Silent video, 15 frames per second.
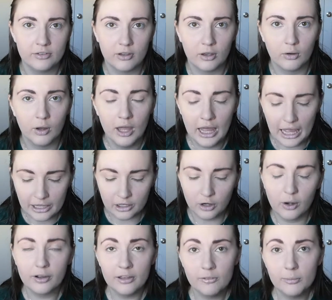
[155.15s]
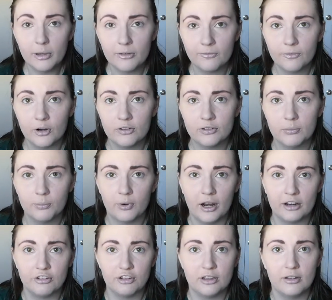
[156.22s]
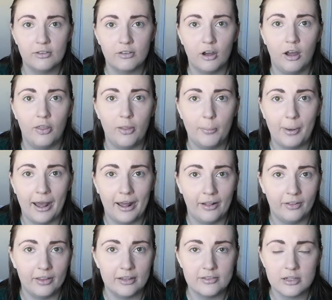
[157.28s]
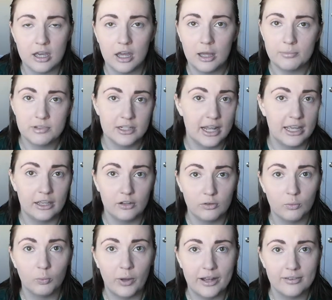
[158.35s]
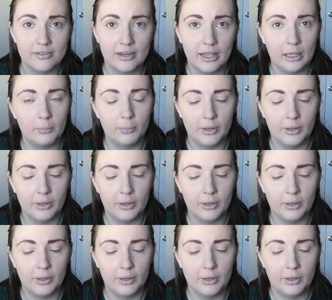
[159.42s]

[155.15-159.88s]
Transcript: So, I'll give you my first impressions on the palette today and Wednesday,